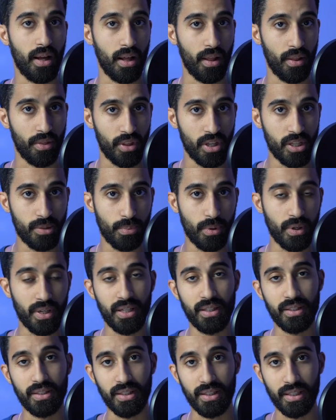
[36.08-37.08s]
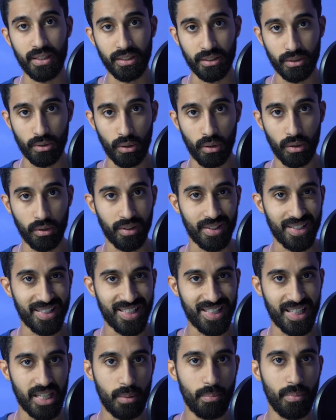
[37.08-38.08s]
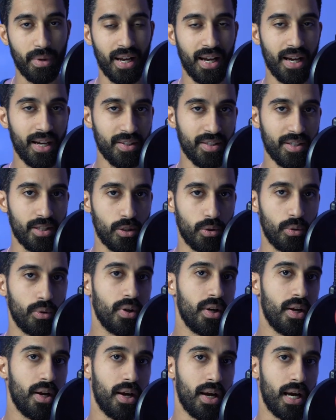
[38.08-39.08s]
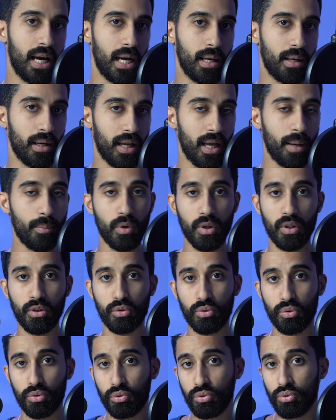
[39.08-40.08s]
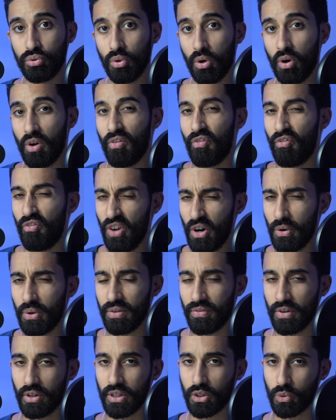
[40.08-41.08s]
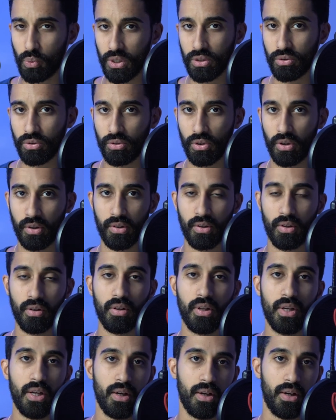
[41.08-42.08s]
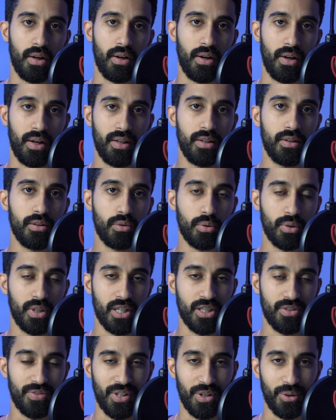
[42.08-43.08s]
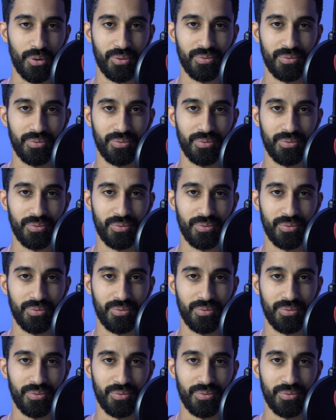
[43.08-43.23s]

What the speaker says: And this plugin is called Slim SEO. And I'm going to do a very, very quick tutorial in today's video.